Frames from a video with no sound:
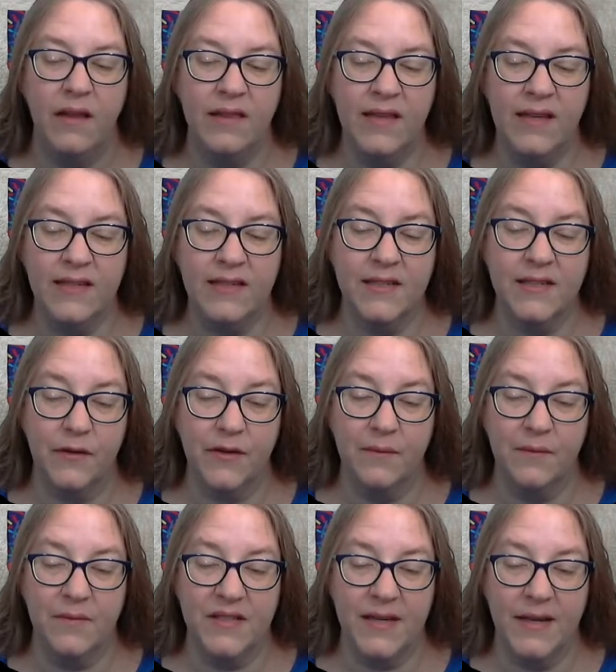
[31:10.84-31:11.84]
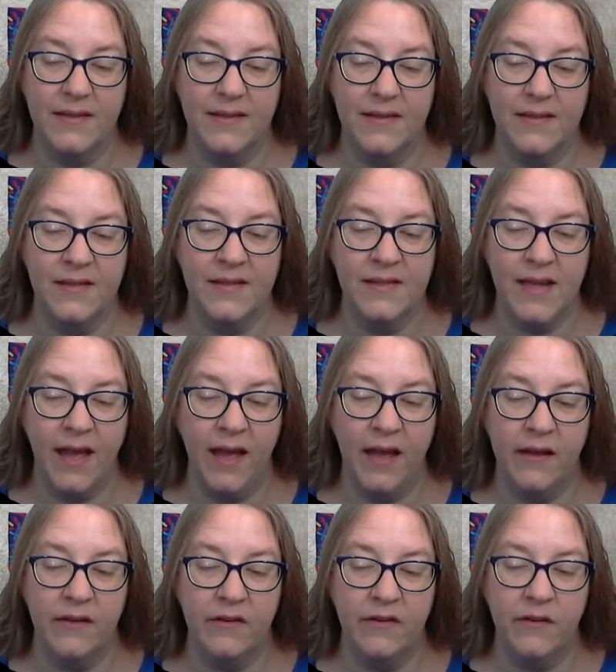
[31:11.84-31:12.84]
These circumstances,
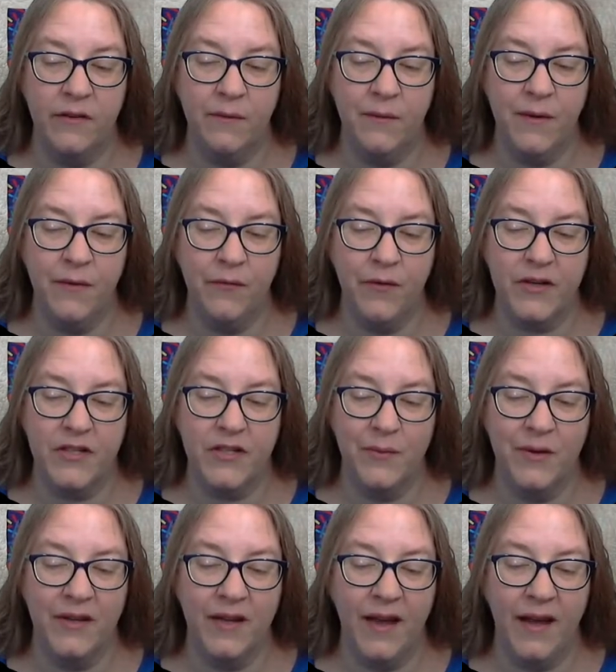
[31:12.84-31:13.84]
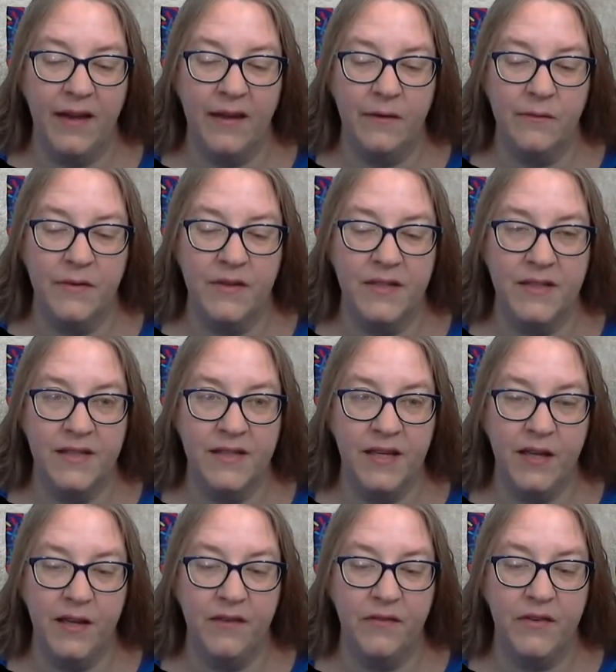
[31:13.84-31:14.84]
added to the refreshment I had
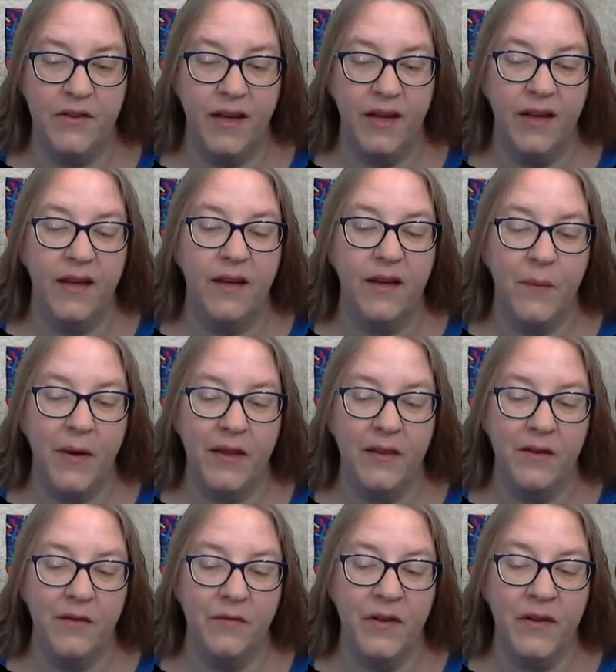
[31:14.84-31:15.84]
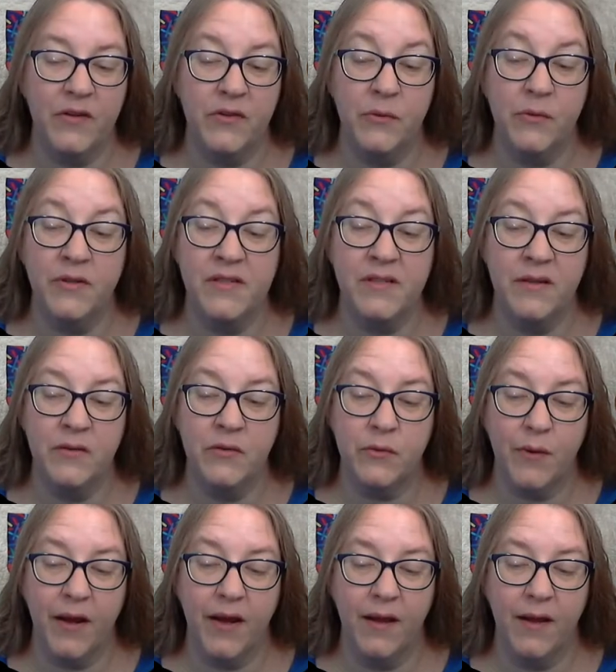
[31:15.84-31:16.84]
received by their victuals and
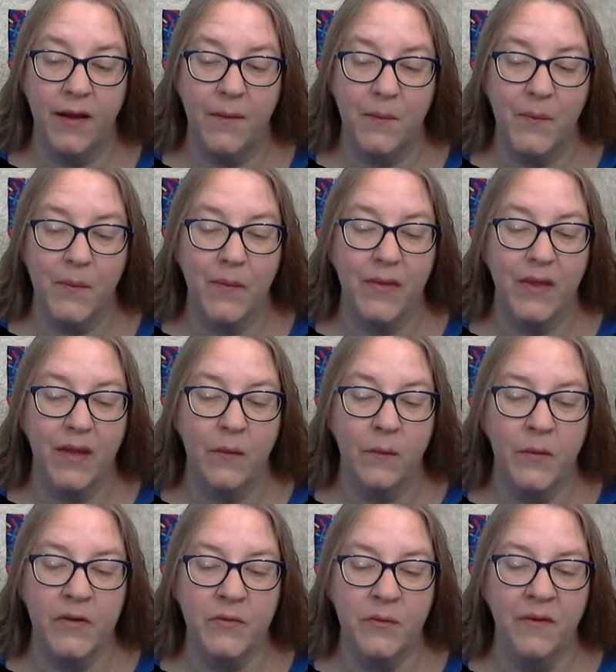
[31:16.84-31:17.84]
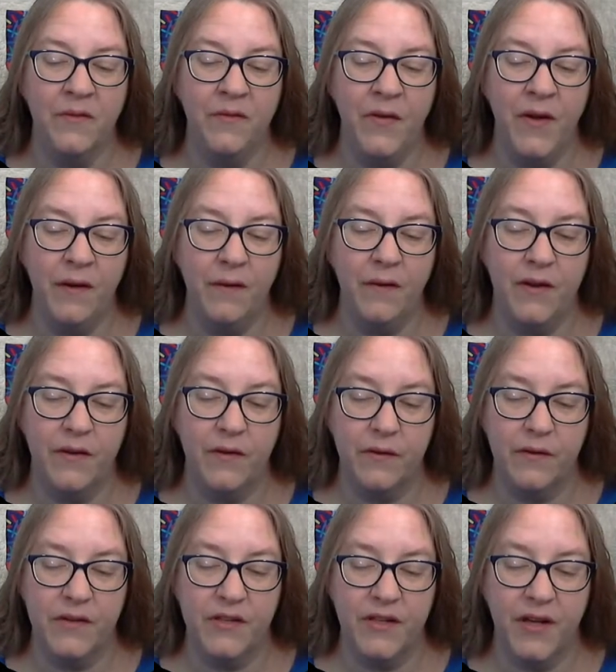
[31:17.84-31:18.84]
drink, which were very
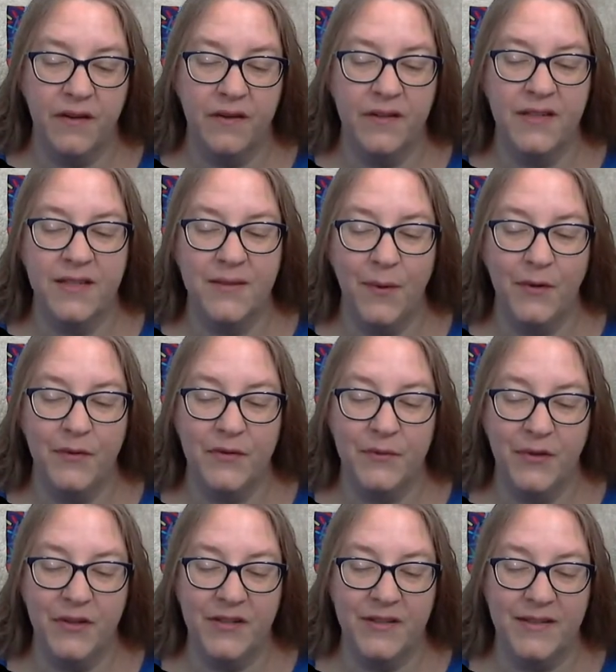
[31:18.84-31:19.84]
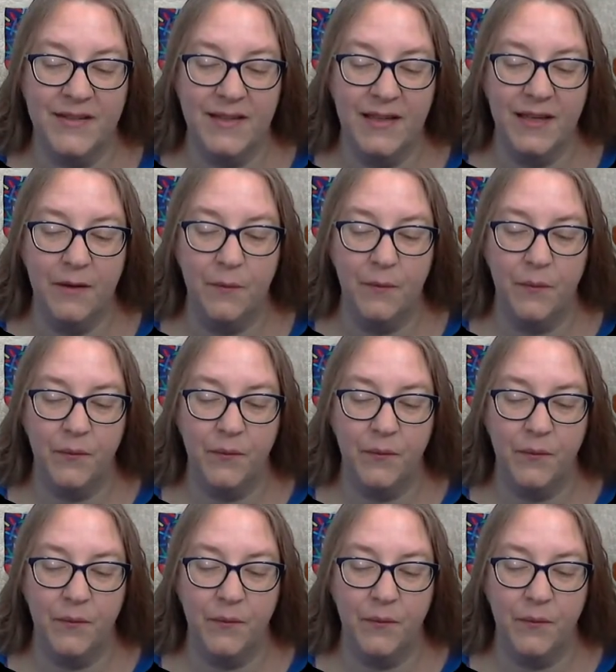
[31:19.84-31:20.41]
nourishing, disposed me to sleep.